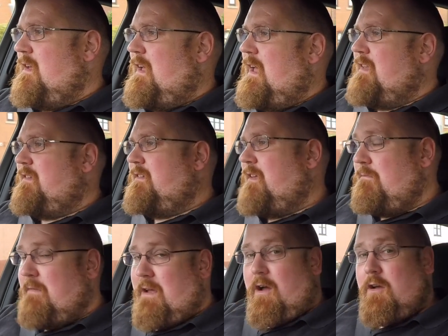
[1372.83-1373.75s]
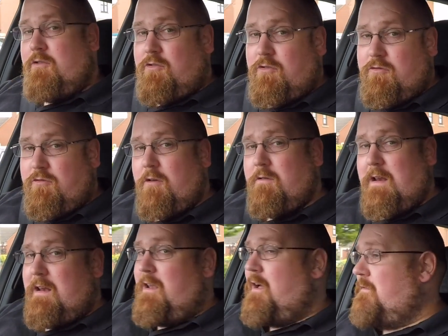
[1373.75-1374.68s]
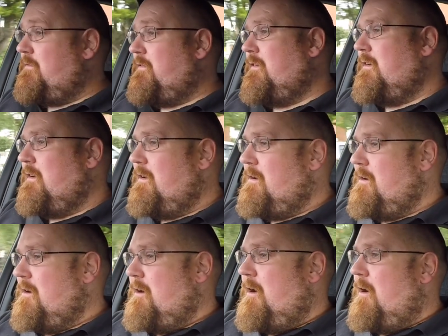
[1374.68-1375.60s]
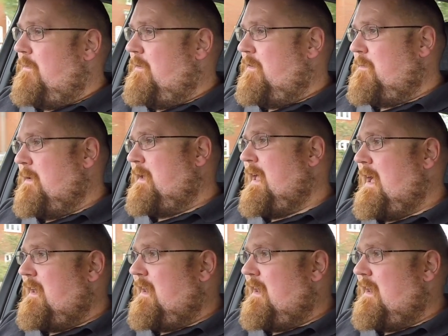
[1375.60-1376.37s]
It's something I truly love on this Macan.